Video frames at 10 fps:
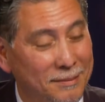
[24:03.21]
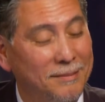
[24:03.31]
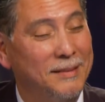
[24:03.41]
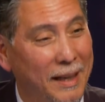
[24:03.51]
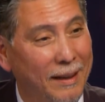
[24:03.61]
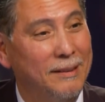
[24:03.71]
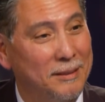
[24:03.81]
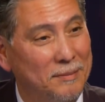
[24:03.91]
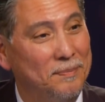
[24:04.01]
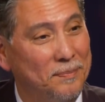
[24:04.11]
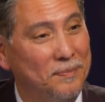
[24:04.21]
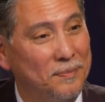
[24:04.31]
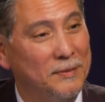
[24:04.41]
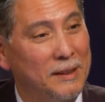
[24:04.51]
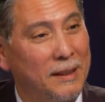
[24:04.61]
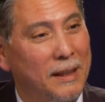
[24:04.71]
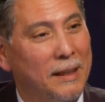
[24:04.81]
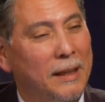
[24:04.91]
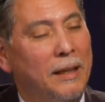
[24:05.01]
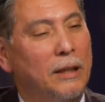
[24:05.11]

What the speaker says: So I'm very fortunate and blessed.